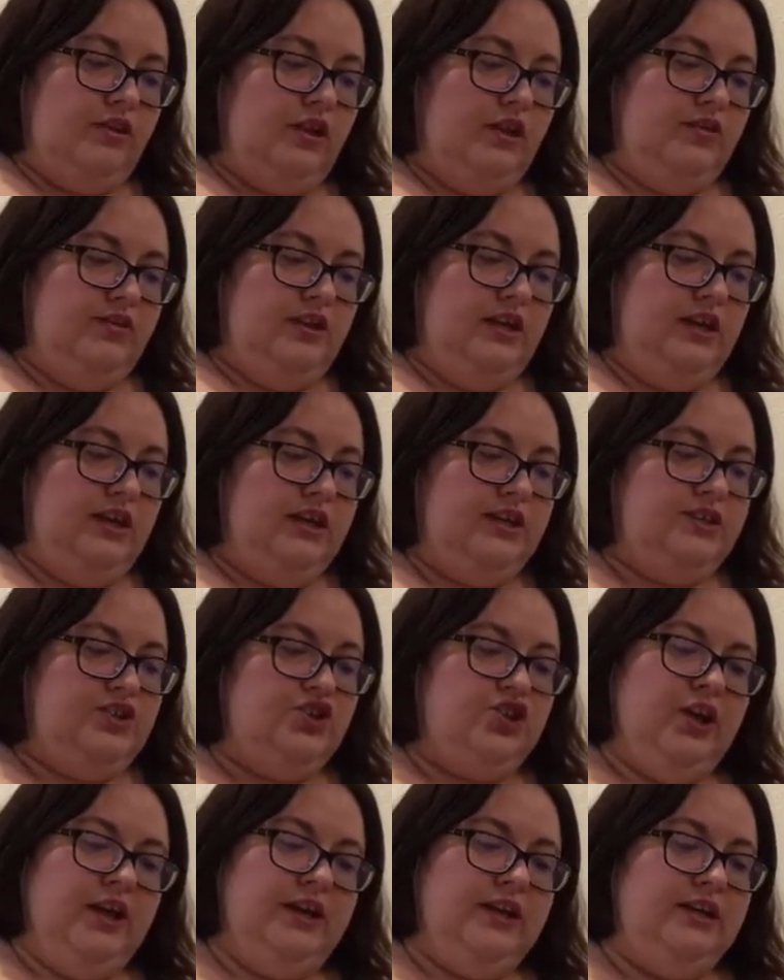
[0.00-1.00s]
he gets
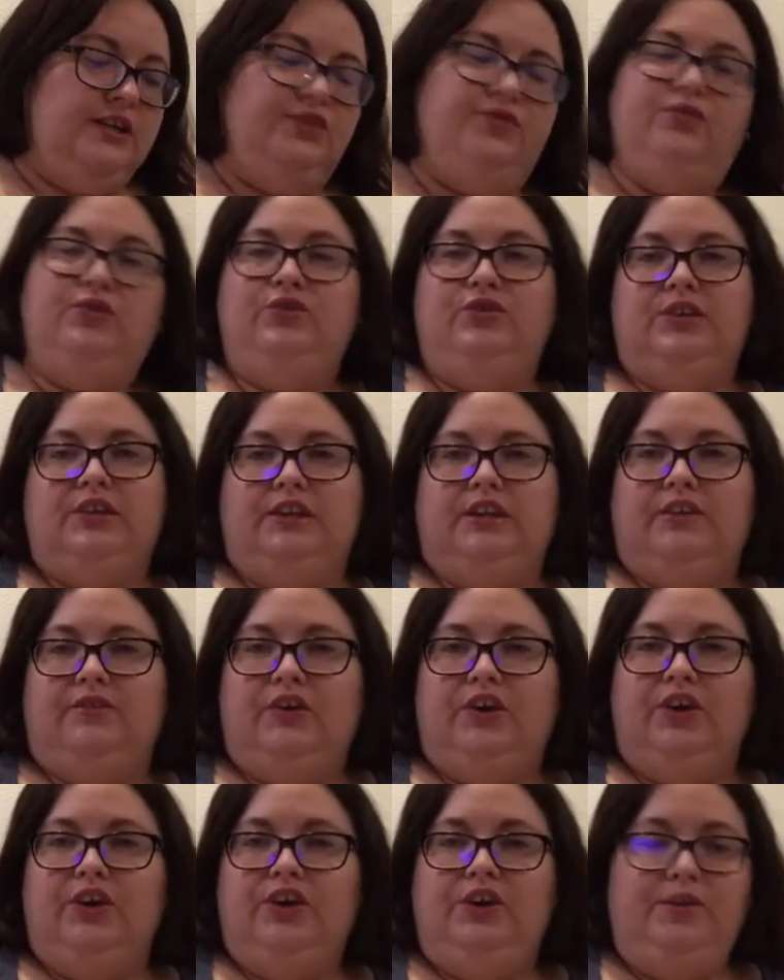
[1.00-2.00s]
Chinese food
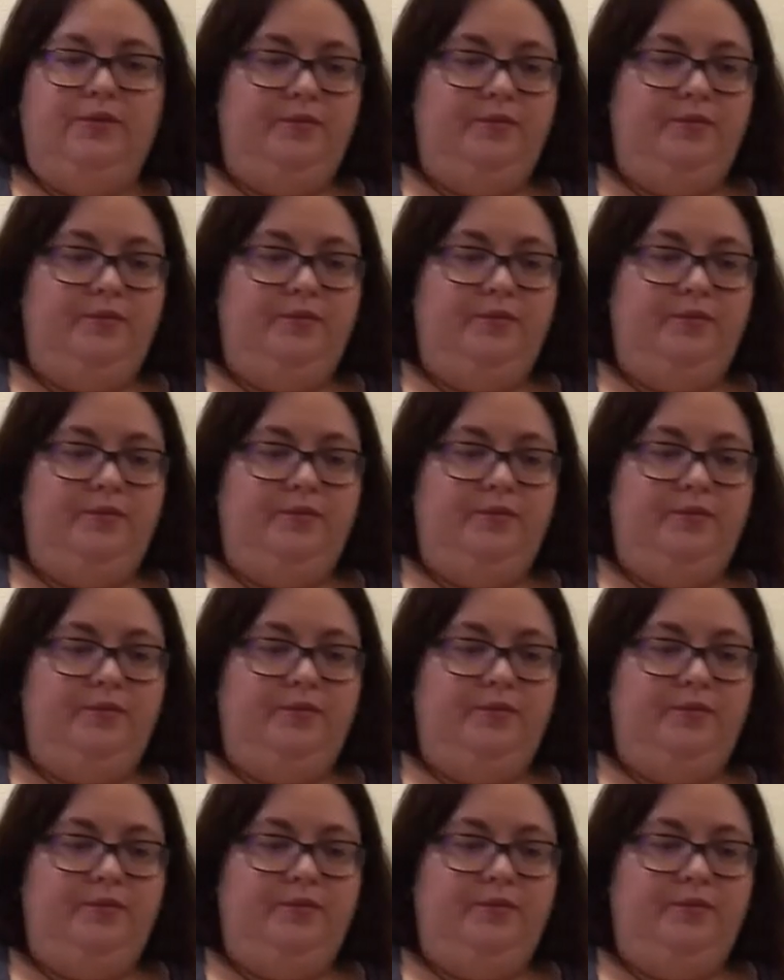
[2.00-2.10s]
delivered.